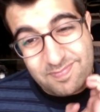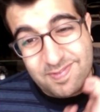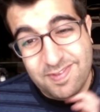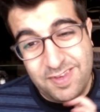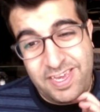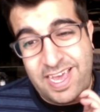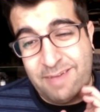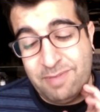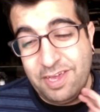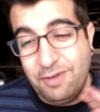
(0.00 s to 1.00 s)
So yeah,
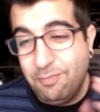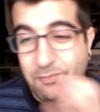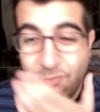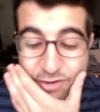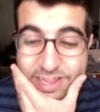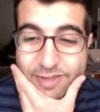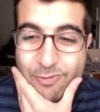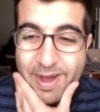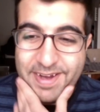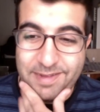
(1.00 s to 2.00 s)
being really
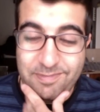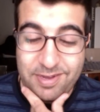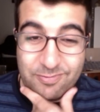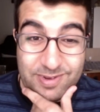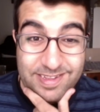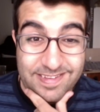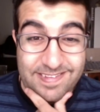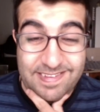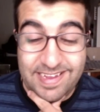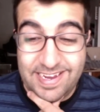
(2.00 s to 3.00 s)
white and being really
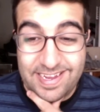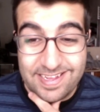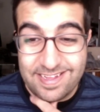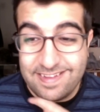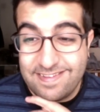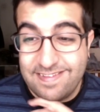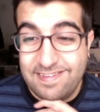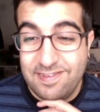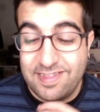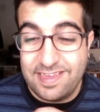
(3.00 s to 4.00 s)
skinny, that's the
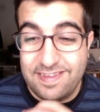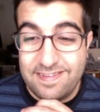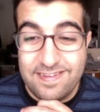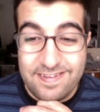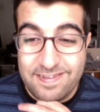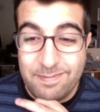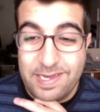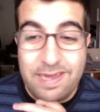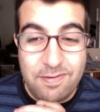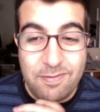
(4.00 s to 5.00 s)
two things you need to
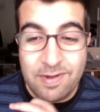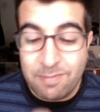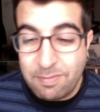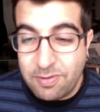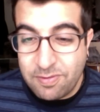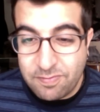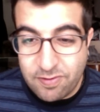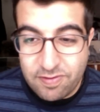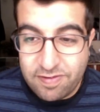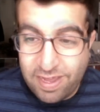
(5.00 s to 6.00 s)
be if you want to be beautiful
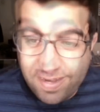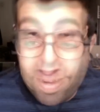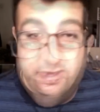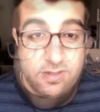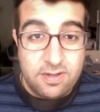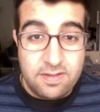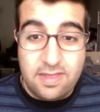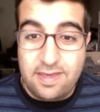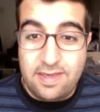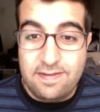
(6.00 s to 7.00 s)
in China. Other good
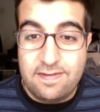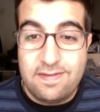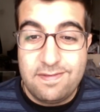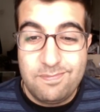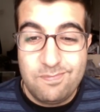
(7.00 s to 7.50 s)
things.